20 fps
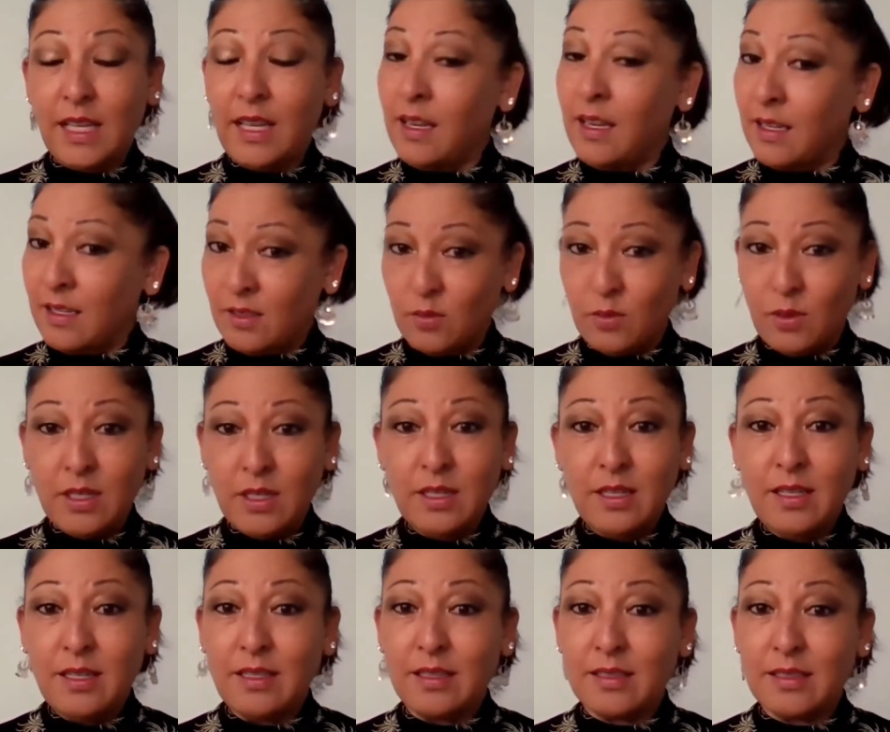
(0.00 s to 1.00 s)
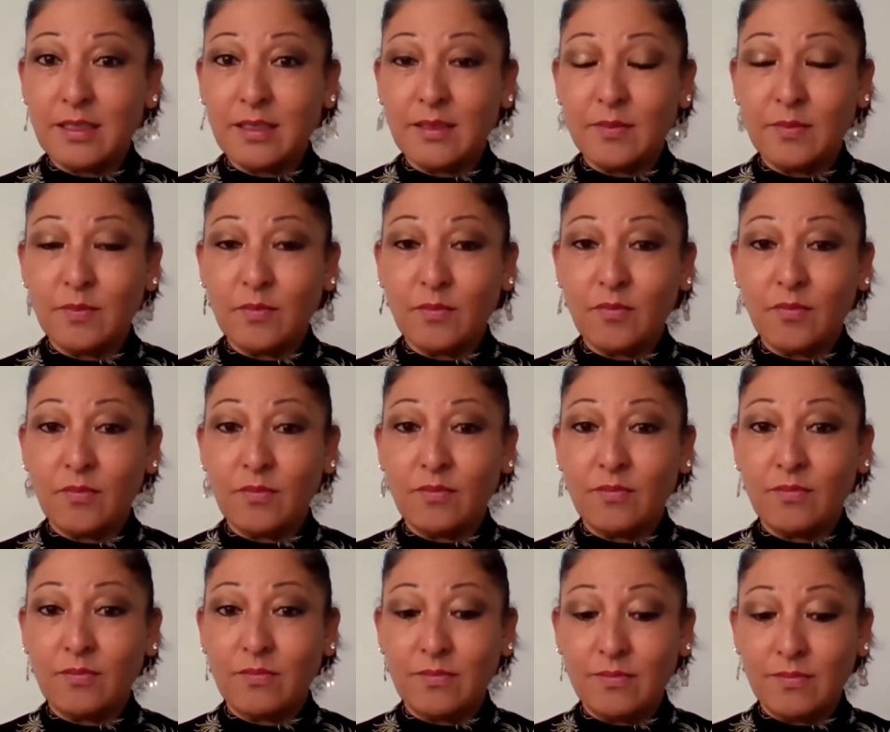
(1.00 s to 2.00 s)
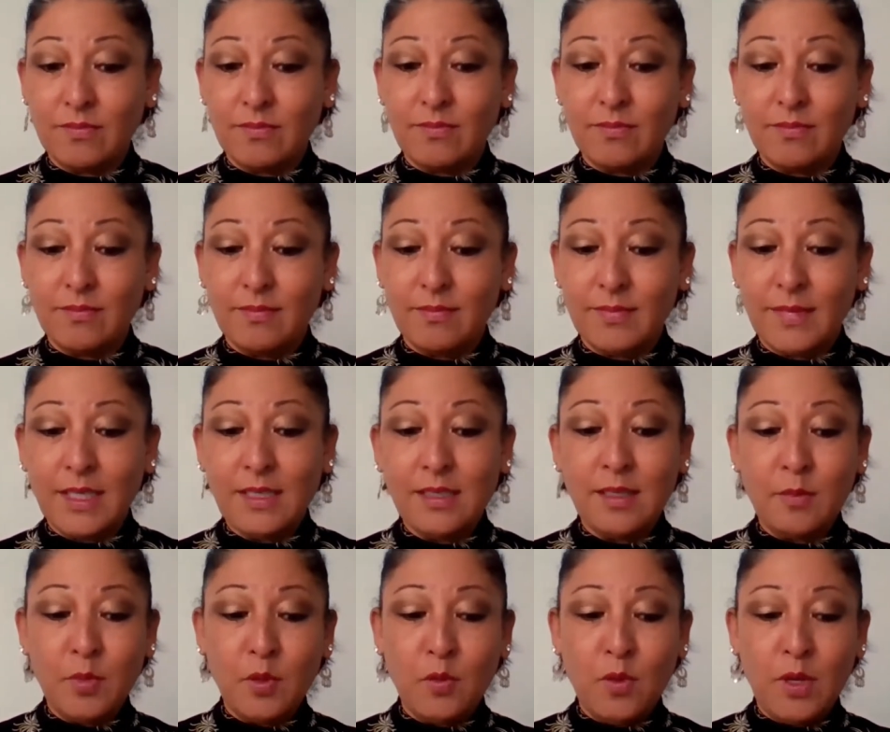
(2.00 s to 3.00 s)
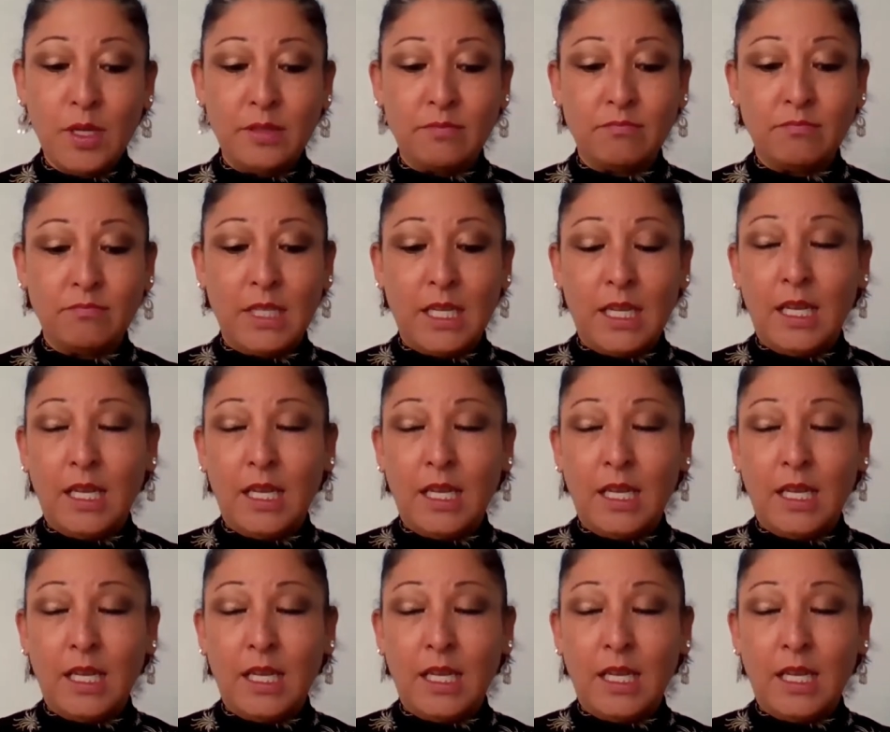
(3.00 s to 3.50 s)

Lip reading: It is what it is. That's number one.